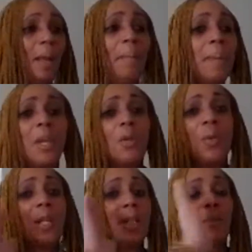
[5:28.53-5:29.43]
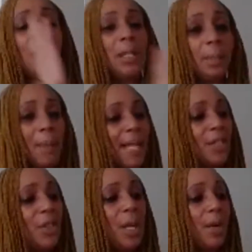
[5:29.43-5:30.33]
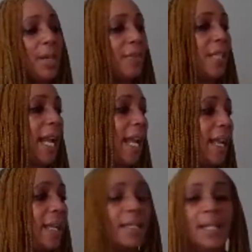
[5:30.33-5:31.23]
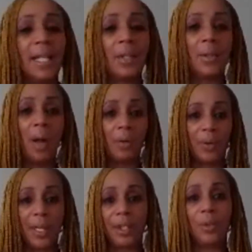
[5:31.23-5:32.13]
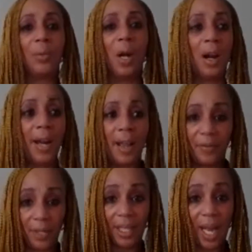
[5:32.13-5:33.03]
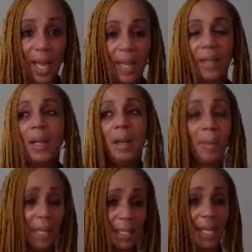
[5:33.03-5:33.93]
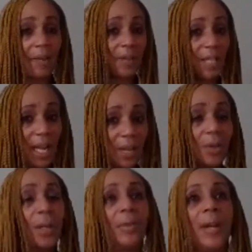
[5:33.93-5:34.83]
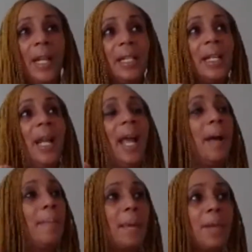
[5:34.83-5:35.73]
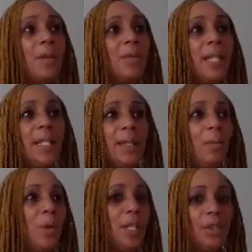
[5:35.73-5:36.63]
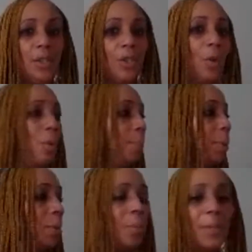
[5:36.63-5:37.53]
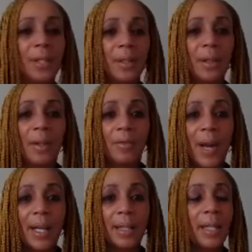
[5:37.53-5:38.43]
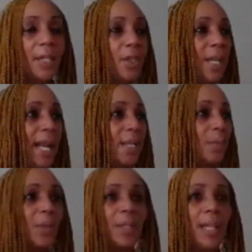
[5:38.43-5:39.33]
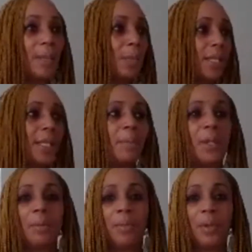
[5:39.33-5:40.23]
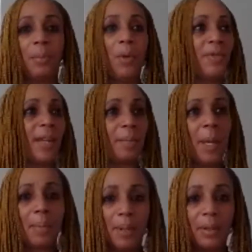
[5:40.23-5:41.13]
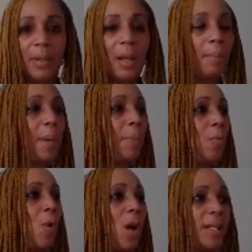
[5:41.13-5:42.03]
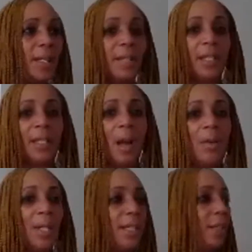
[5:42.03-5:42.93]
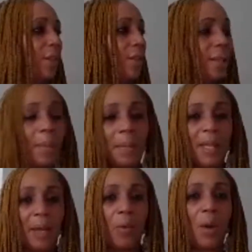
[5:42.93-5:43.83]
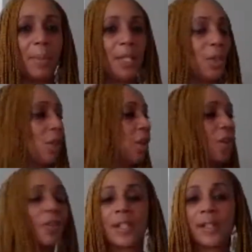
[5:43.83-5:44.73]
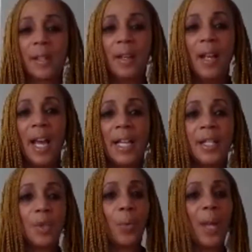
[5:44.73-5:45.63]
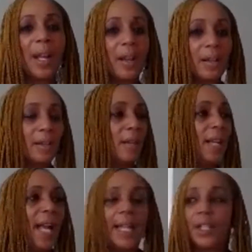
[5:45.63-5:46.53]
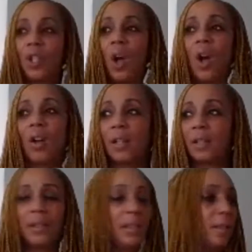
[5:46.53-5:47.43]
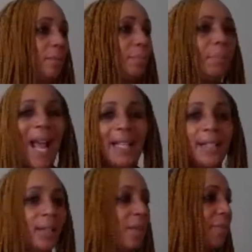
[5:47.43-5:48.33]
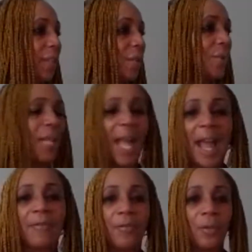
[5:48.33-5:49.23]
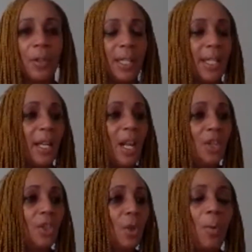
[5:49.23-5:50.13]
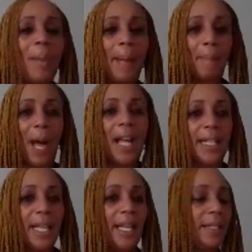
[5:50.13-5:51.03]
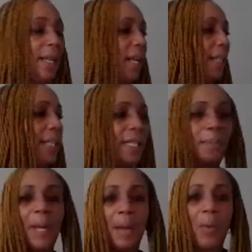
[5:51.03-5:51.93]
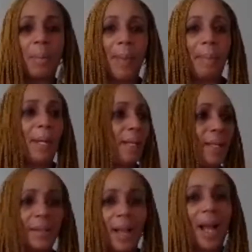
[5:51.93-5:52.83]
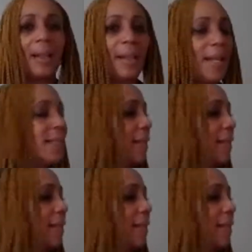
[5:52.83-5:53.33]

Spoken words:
Maybe you want someone to pat you down every day and tell you how great you are every day, because every day you're great. And maybe you need someone to show boobs, right? In today's world, that's what seems to motivate people. People want the down and the dirty. Maybe they want me to curse and swear and talk, bad stuff and use the F word and show my body and display what my body is. This